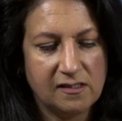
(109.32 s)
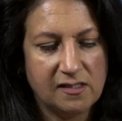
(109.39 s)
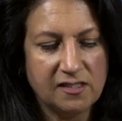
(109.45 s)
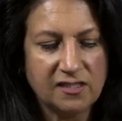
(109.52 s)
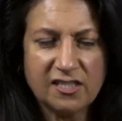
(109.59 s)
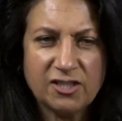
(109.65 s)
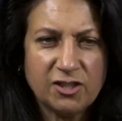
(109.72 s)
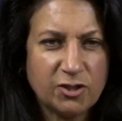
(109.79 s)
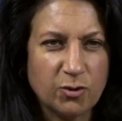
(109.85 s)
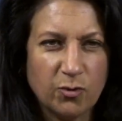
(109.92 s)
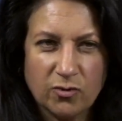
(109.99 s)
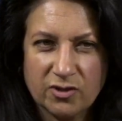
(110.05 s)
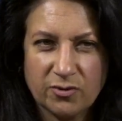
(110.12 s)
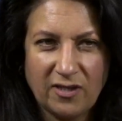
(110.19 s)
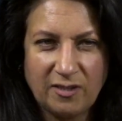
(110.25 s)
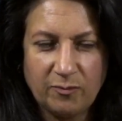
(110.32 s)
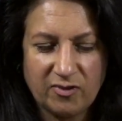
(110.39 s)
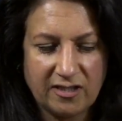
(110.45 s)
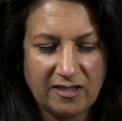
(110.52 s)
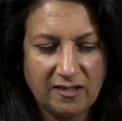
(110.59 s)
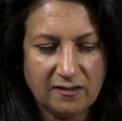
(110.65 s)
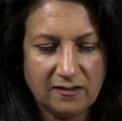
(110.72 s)
Did you talk to
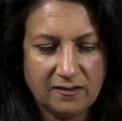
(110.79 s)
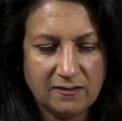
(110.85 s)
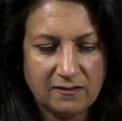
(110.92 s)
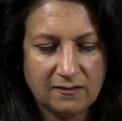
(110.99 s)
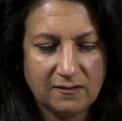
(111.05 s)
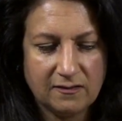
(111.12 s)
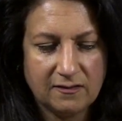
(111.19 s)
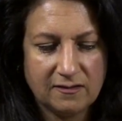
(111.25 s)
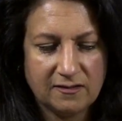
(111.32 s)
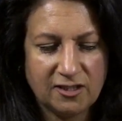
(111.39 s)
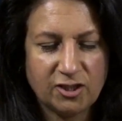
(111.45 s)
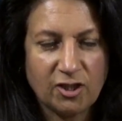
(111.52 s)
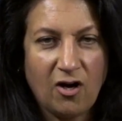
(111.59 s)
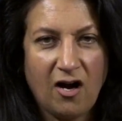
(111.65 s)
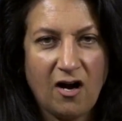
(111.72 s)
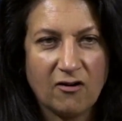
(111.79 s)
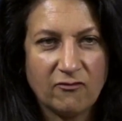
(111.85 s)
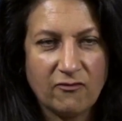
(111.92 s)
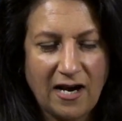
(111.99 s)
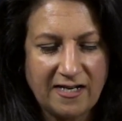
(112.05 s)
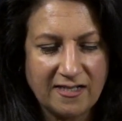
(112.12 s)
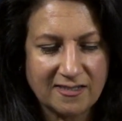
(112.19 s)
anybody? Did your heart
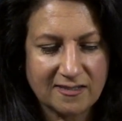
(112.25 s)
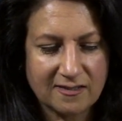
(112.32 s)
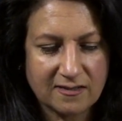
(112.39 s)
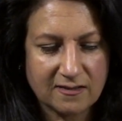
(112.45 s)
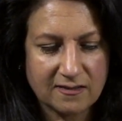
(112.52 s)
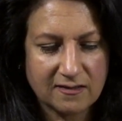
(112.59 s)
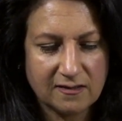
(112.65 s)
race?